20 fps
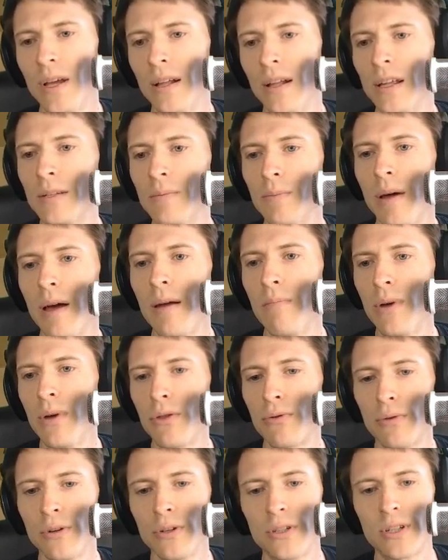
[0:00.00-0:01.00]
Let's play
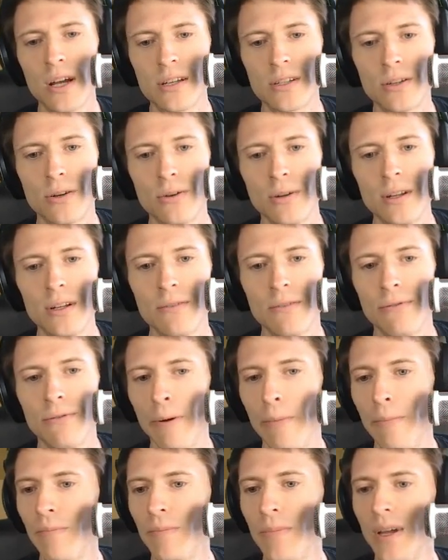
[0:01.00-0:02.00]
Mithril chess. Totally
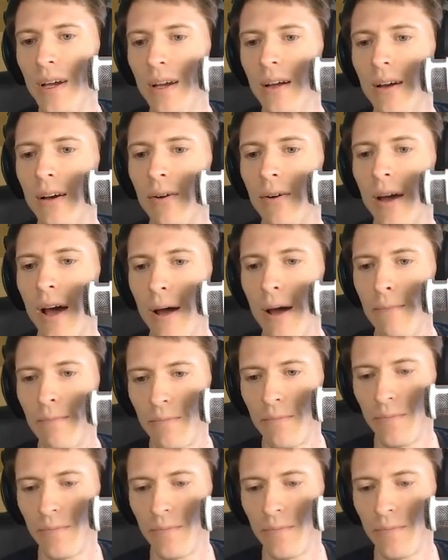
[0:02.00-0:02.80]
different. Okay?